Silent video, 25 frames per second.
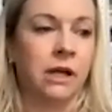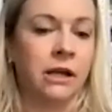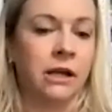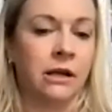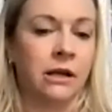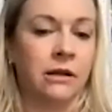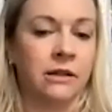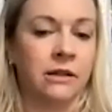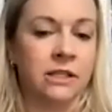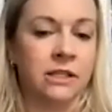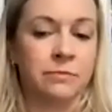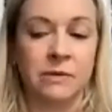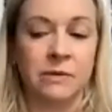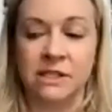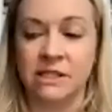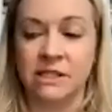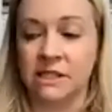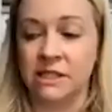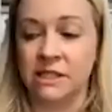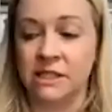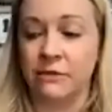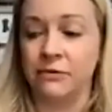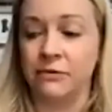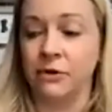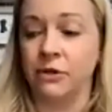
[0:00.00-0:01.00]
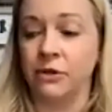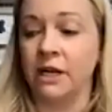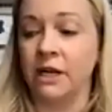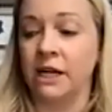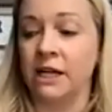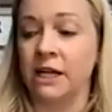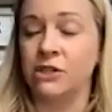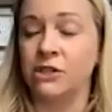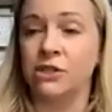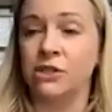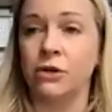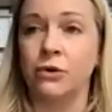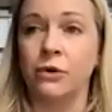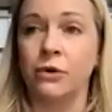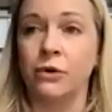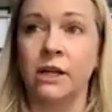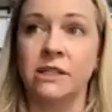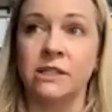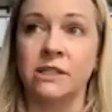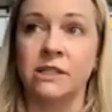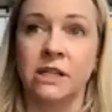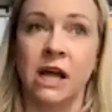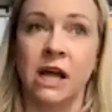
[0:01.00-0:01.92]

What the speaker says: in this business, I feel like. And so it's